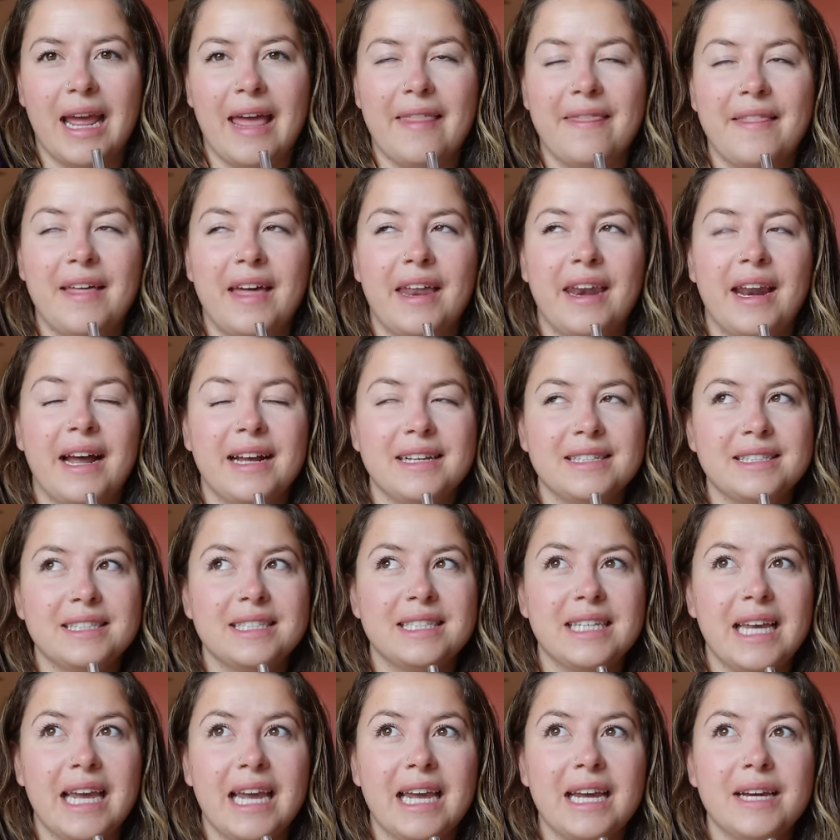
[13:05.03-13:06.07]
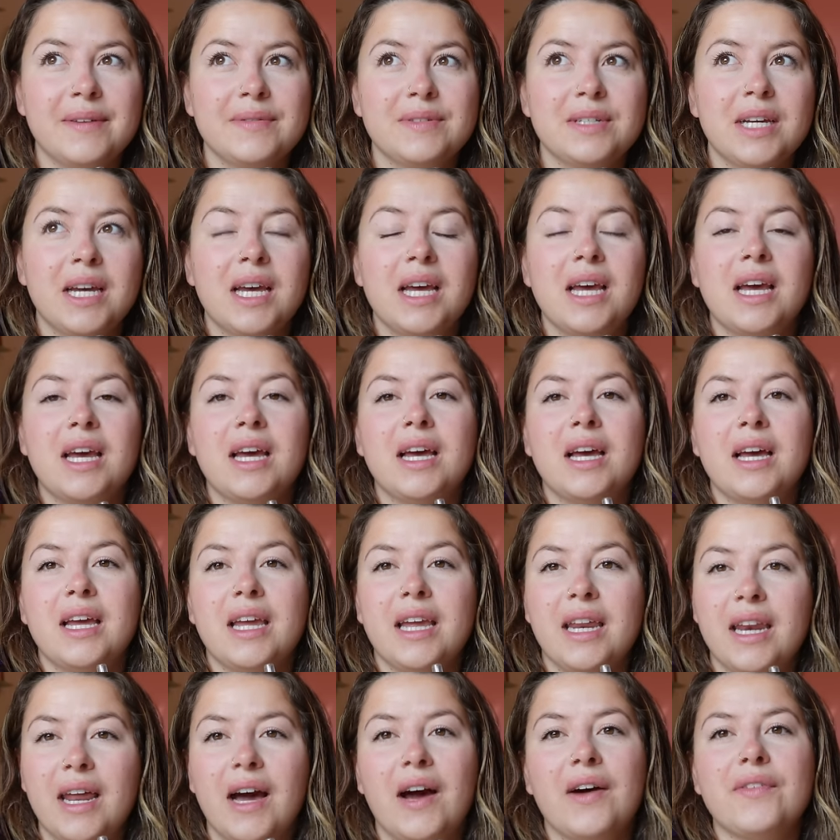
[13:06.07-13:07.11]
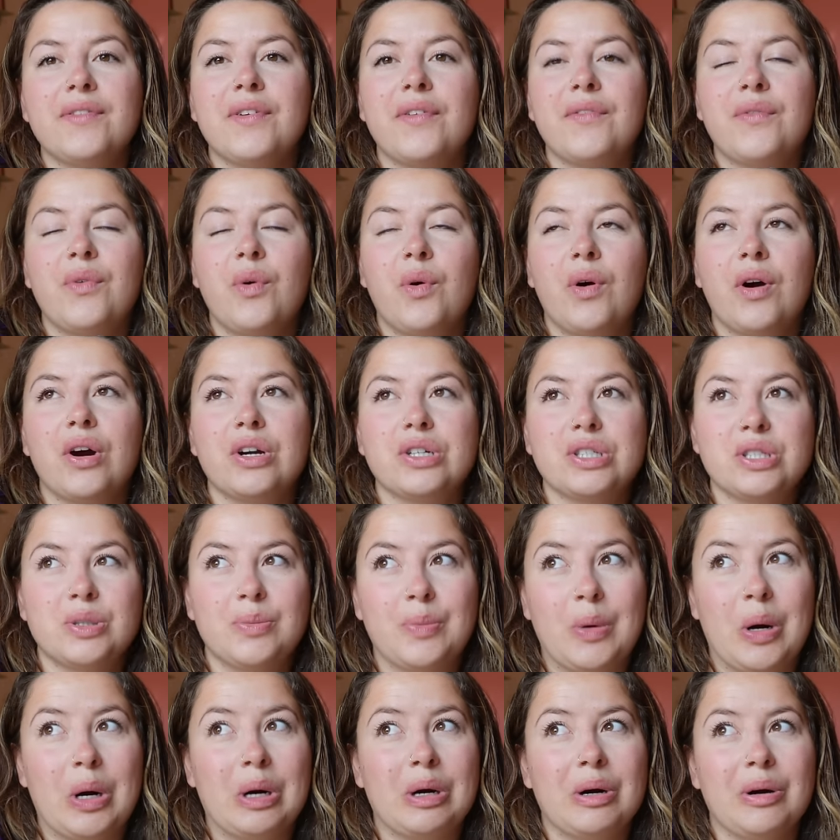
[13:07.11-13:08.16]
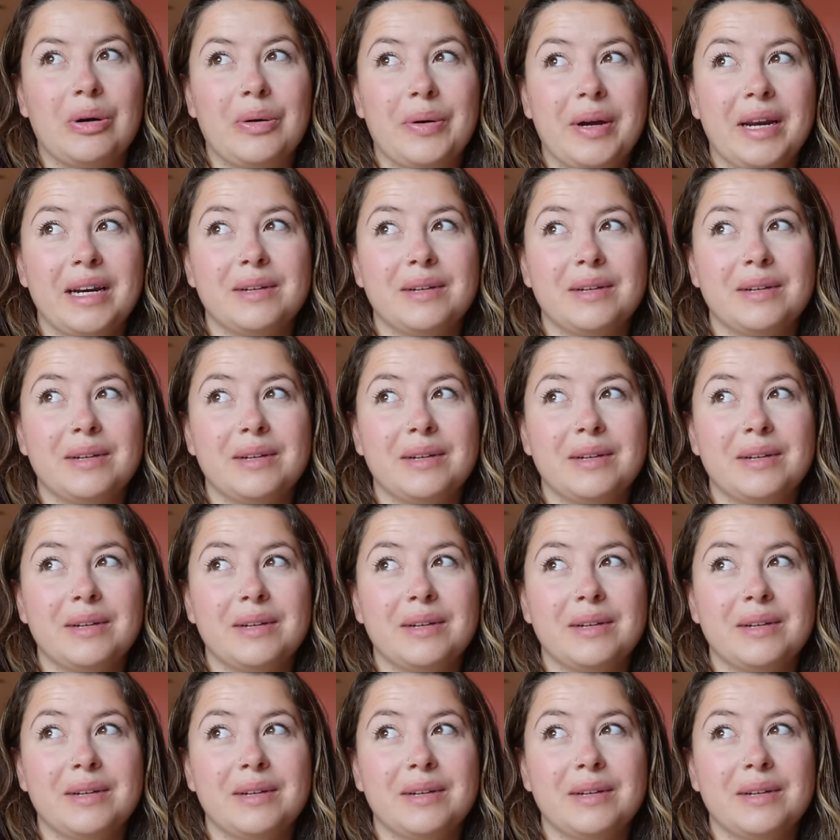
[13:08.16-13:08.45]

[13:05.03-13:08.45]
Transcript: And then I saved enough for tomorrow.